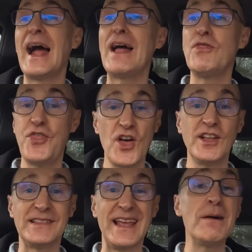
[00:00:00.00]
And
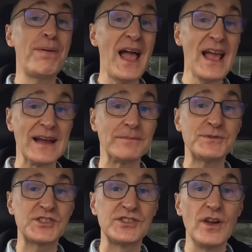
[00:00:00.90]
thirdly, and
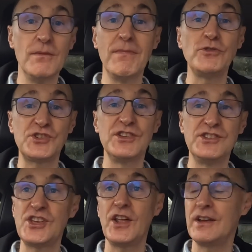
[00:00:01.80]
perhaps most
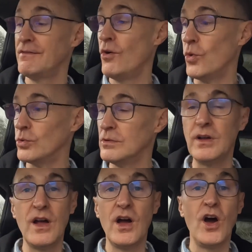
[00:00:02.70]
concerning of all,
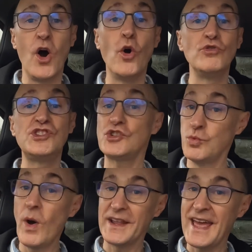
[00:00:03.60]
on just
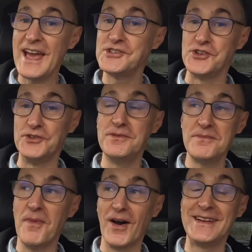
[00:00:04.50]
one occasion,
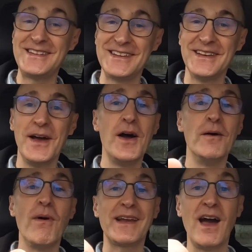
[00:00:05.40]
mind,
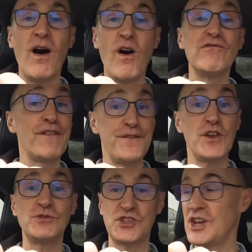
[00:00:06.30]
my car
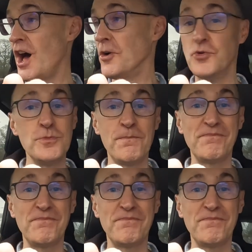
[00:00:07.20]
refused to go